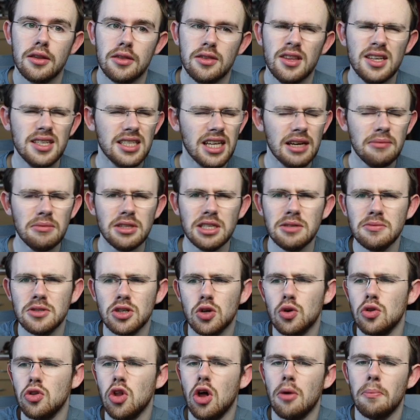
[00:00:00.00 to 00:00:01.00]
This time seemed
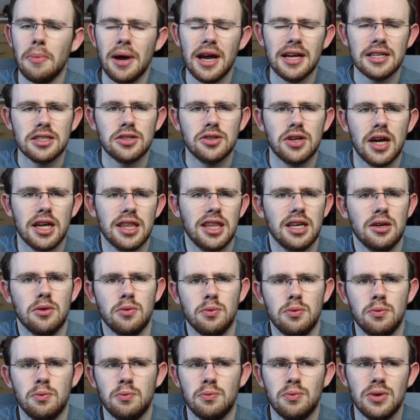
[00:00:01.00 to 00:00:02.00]
to go a lot better. I
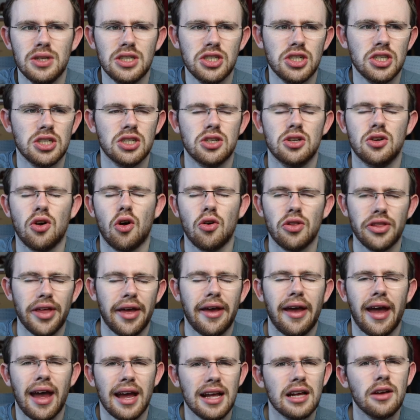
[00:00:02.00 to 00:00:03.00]
think we just got the
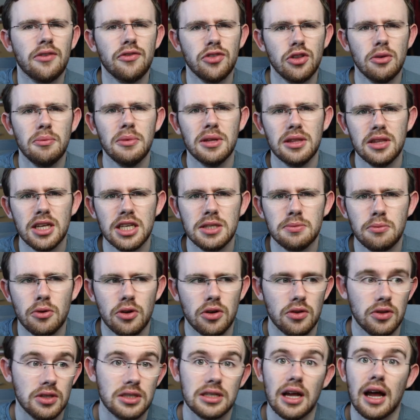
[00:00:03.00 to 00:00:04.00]
hang of them at this
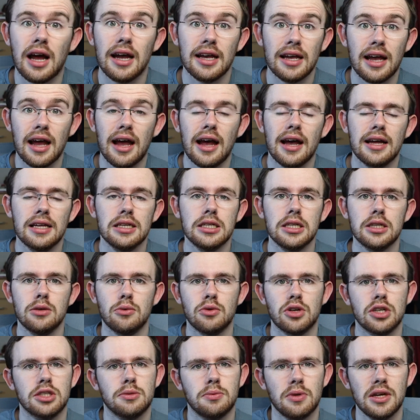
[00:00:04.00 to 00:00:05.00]
point, at least I had. They
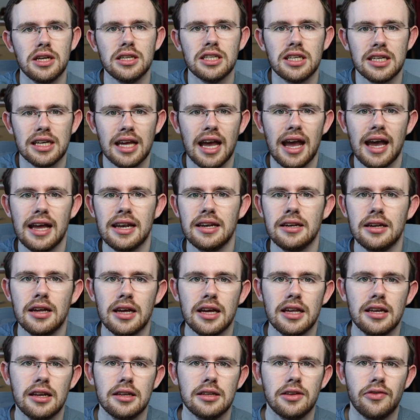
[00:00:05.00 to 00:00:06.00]
were explained again
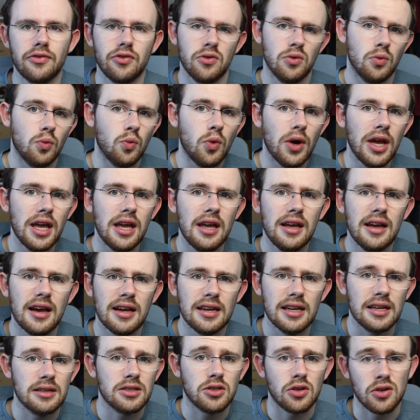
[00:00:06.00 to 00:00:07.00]
in a different way,
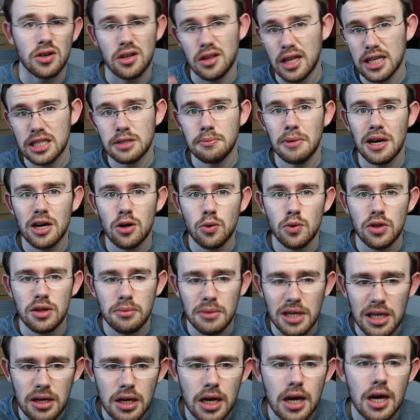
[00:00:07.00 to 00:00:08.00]
and it sort of clicked better with
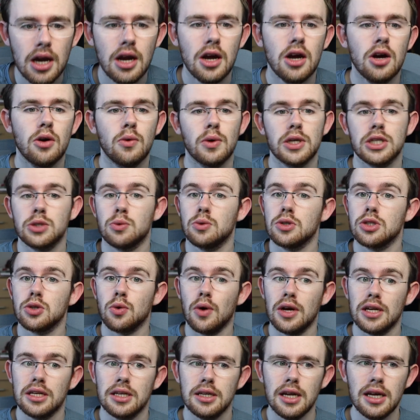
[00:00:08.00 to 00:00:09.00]
me, which was
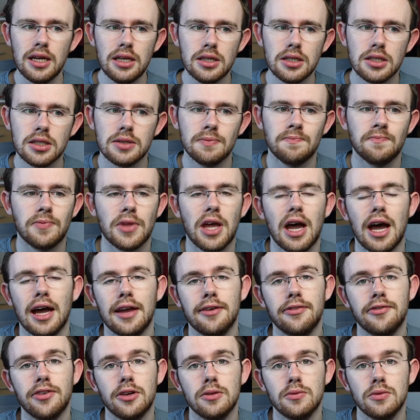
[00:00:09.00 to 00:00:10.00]
quite nice.
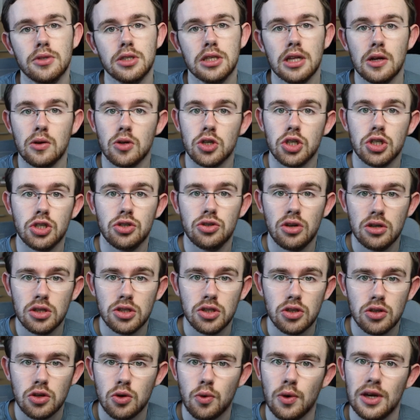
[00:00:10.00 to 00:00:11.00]
I found stellar
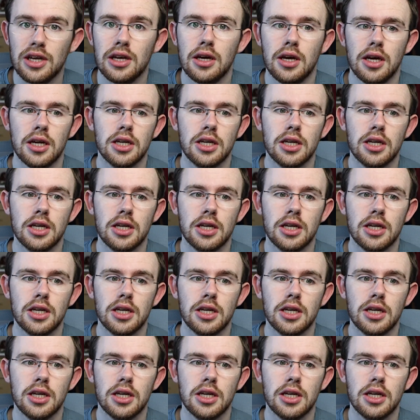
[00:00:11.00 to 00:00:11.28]
structure quite